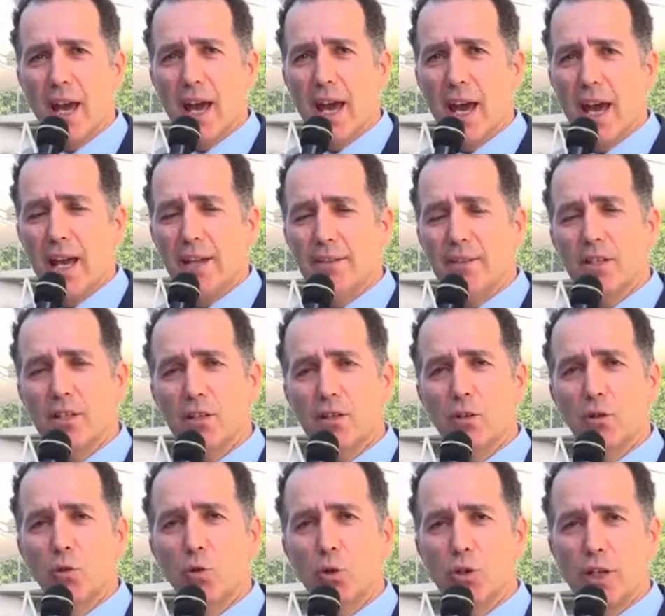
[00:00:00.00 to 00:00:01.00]
and
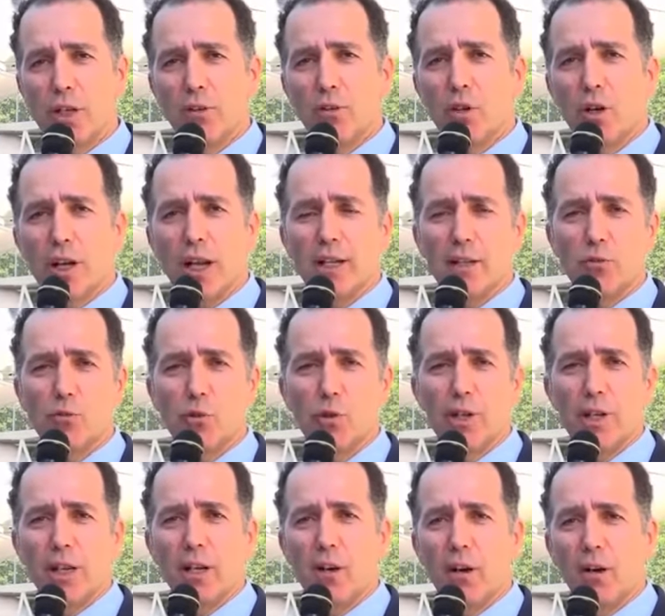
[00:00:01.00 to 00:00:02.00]
this looks at not only
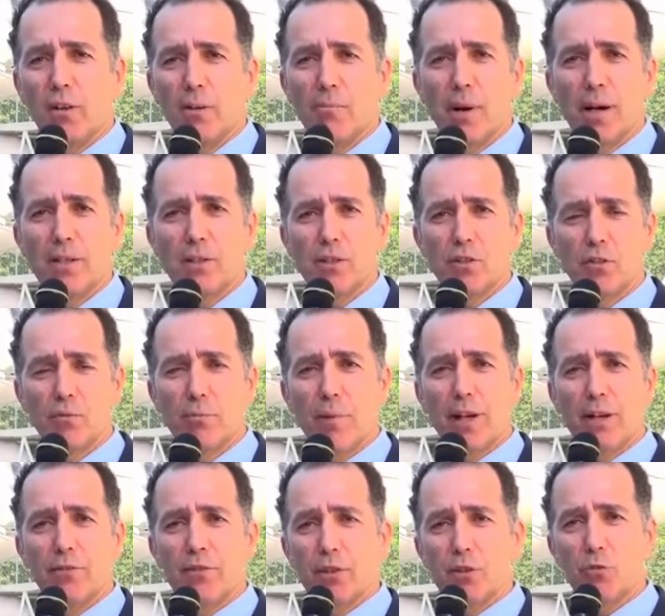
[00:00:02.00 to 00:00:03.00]
treating on the basis of
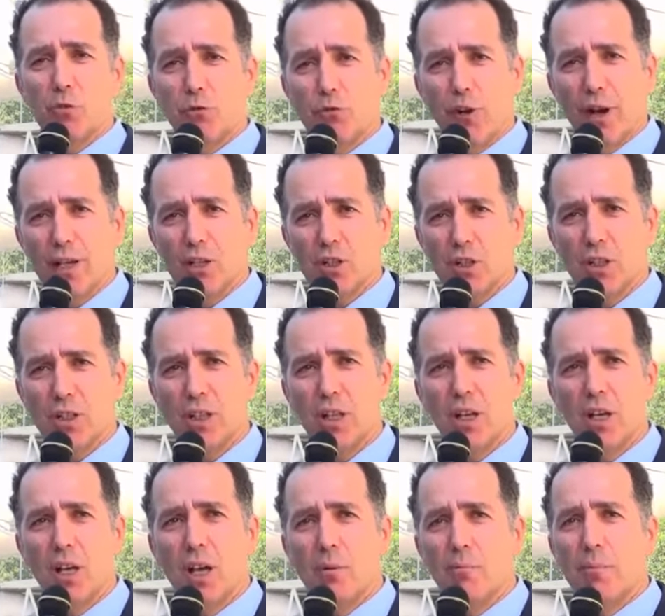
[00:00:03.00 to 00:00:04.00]
manifest refraction,
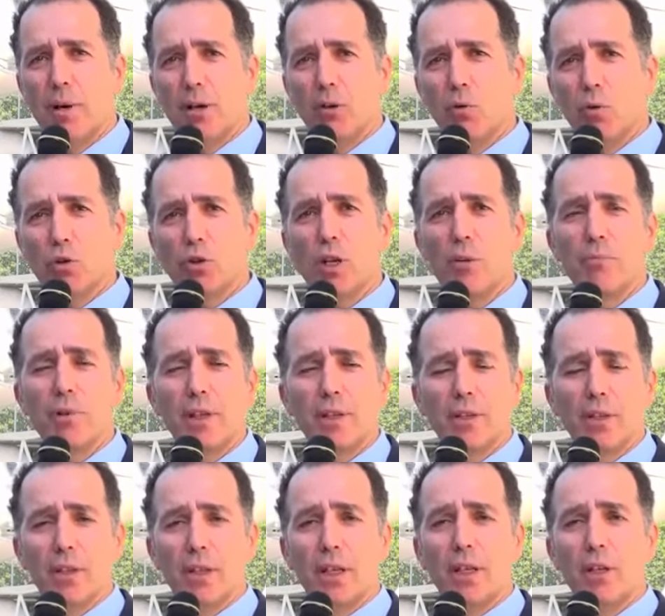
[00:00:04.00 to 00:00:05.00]
but also
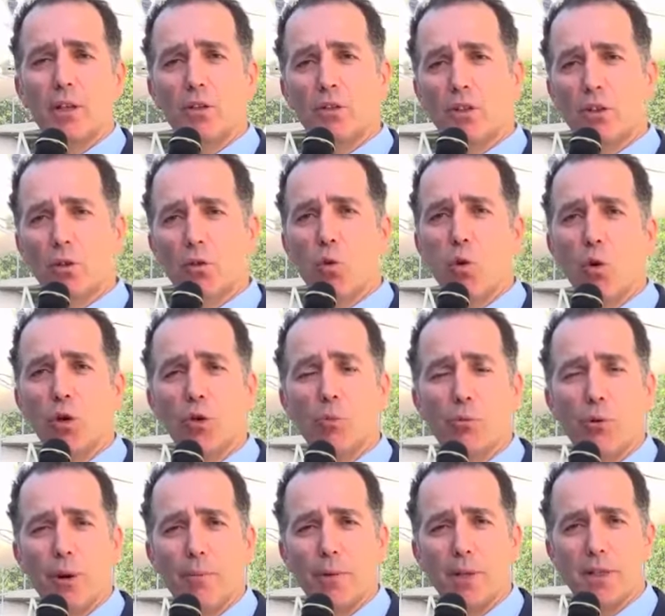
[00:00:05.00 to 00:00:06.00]
bringing the corneal
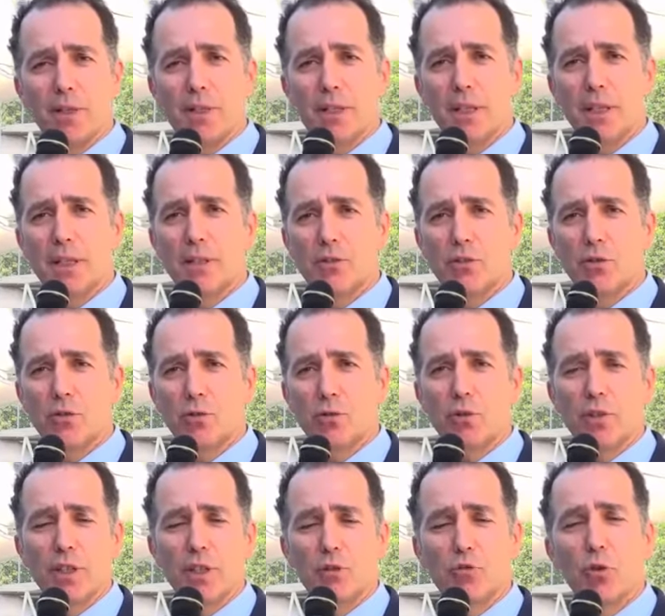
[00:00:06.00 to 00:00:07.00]
parameters
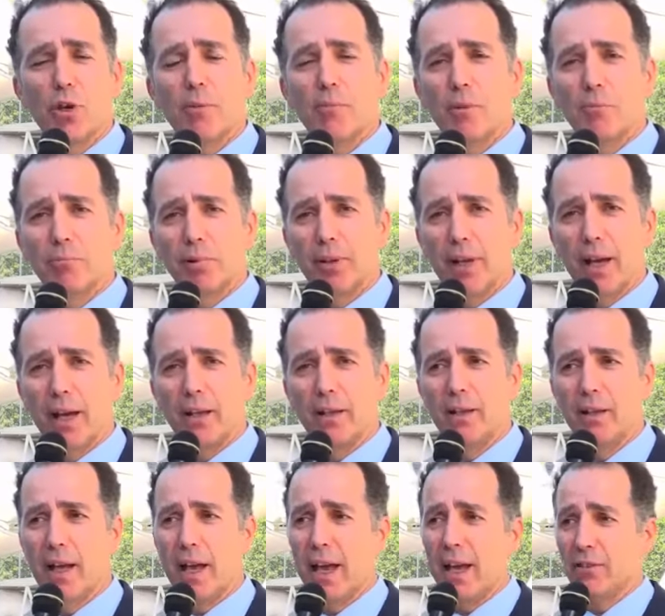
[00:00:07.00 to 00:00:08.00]
into the treatment
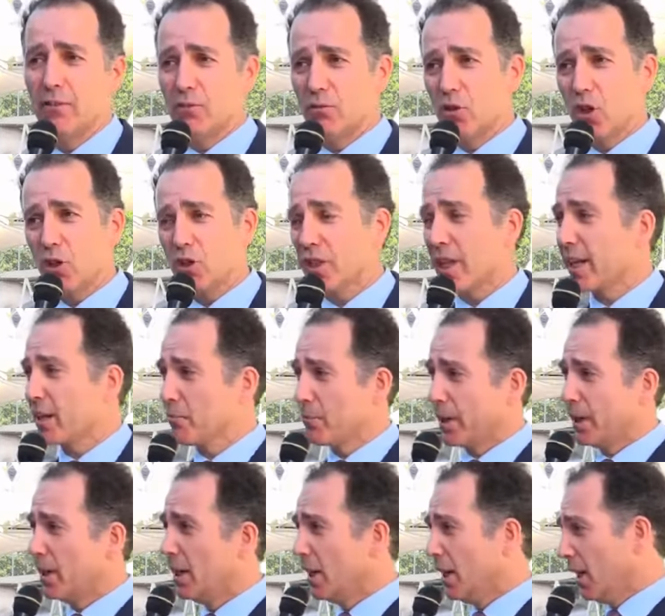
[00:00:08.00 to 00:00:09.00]
plan. And Josh, they can
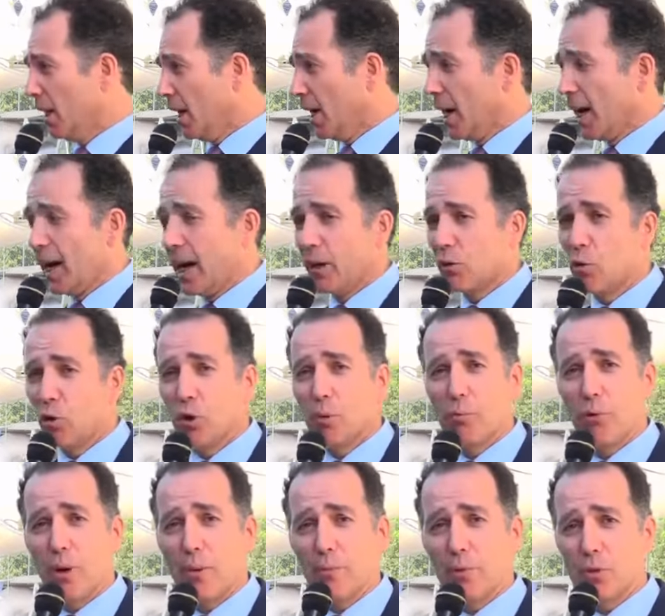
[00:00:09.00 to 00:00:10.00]
be corneal
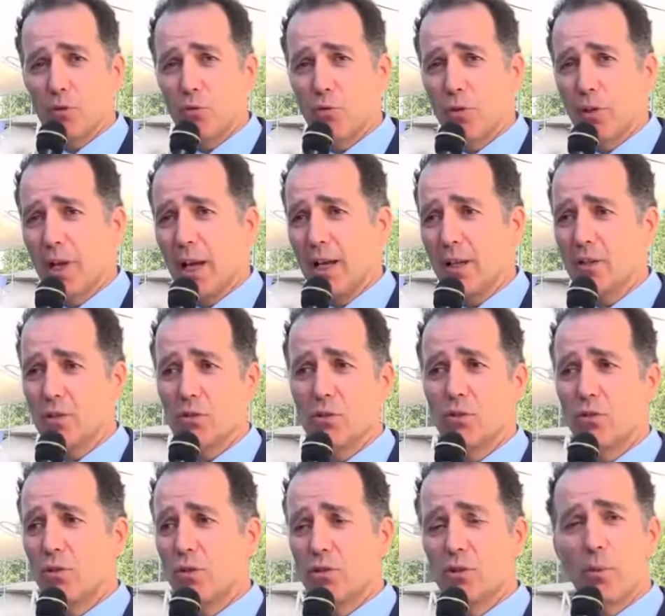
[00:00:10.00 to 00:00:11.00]
parameters with regards
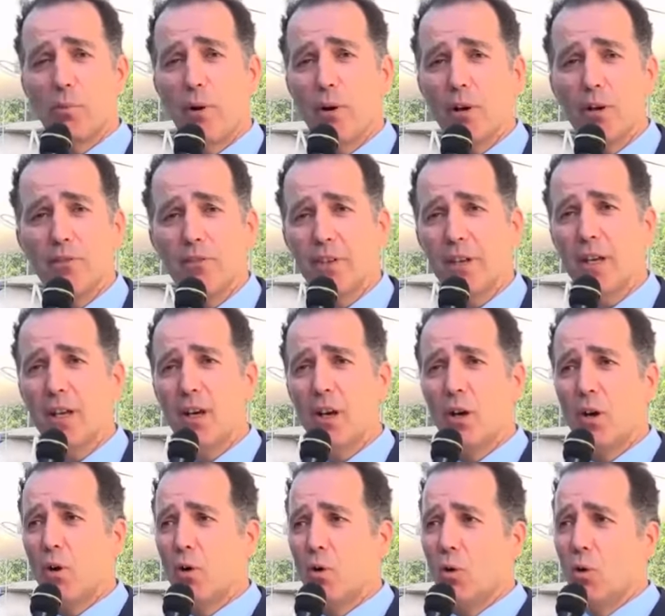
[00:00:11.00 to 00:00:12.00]
to the topography,
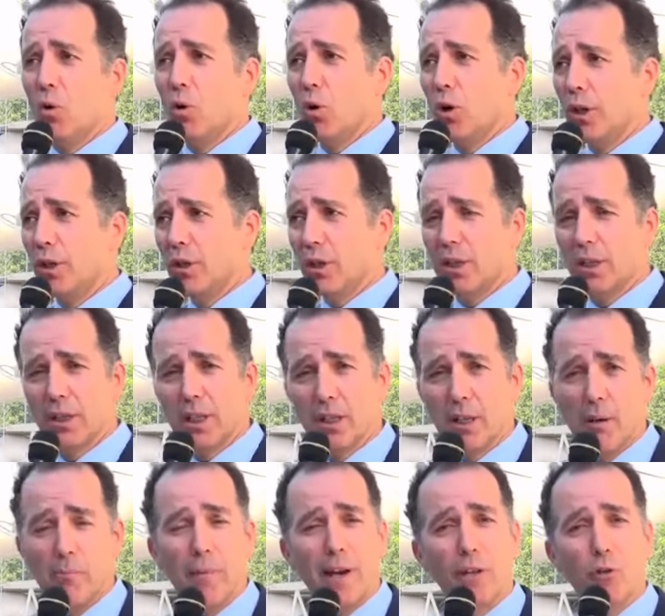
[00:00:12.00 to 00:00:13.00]
or you can
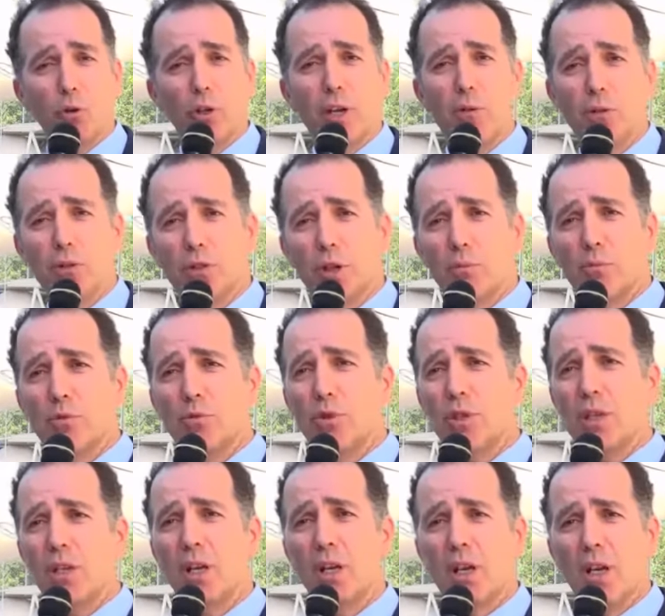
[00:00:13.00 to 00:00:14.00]
get a manual
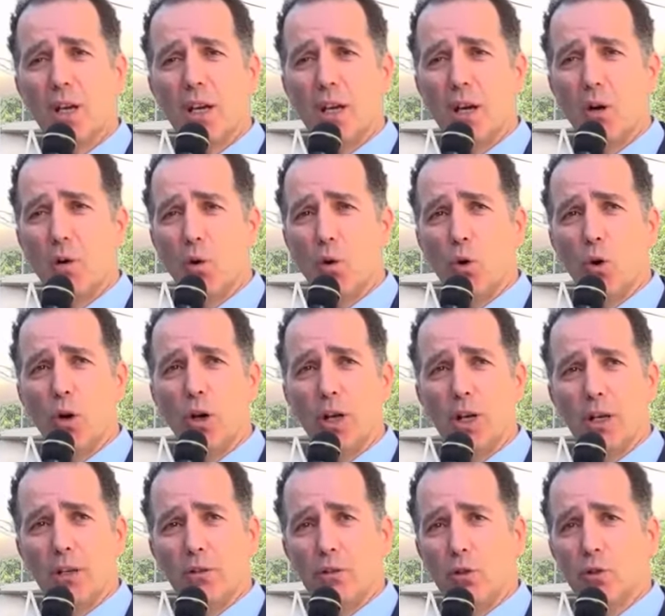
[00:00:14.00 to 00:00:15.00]
keratometry, or
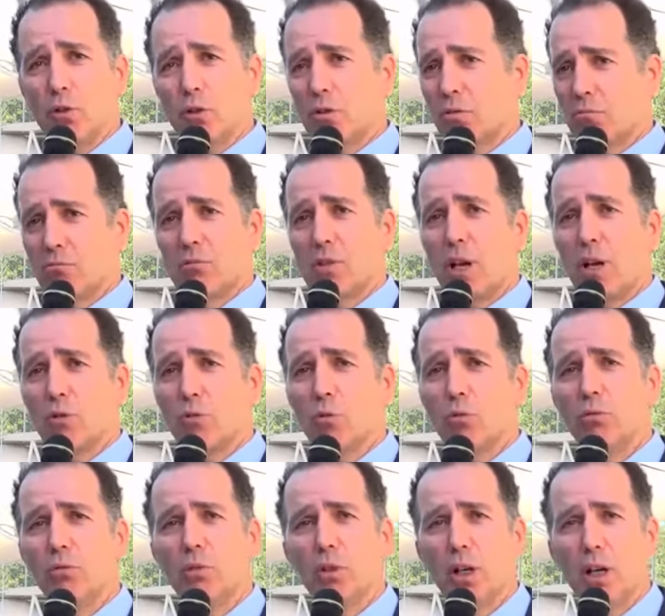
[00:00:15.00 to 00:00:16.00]
use
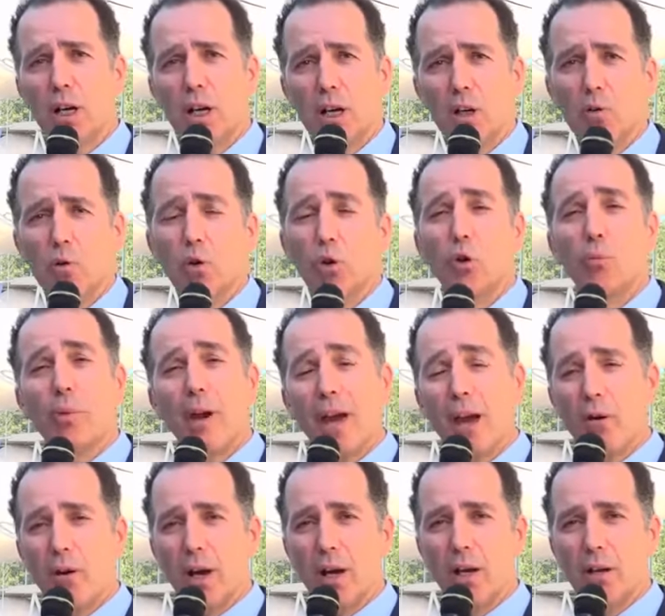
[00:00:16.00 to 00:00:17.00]
total corneal
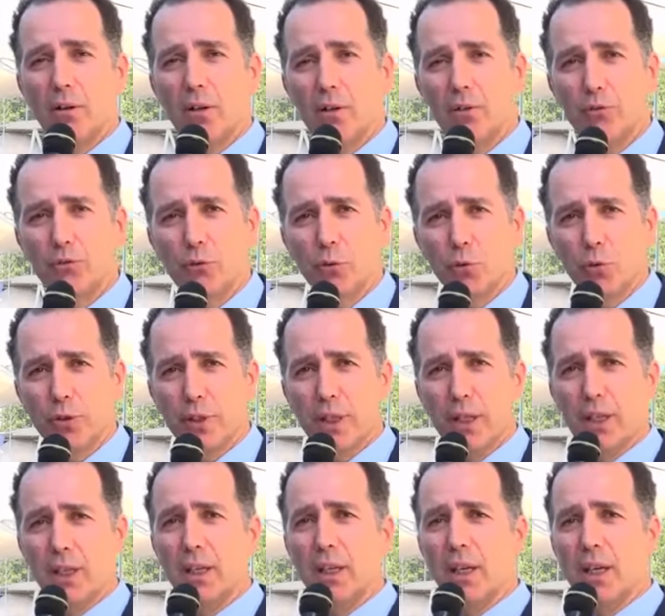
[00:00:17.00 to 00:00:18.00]
power for
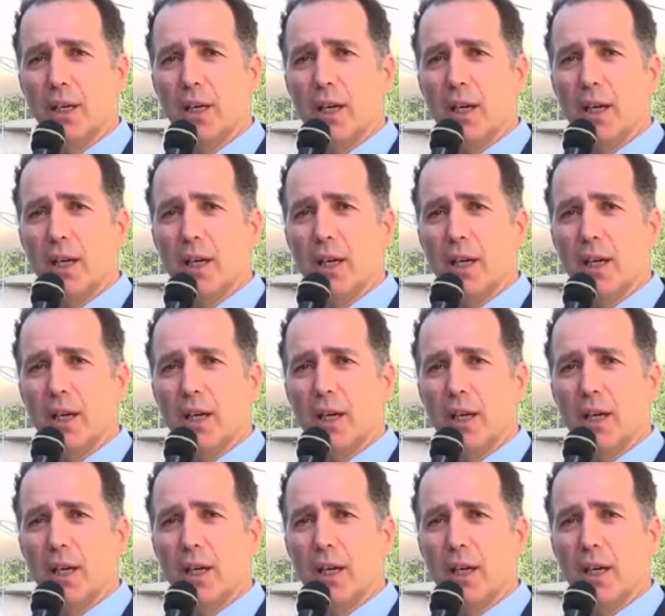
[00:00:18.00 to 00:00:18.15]
the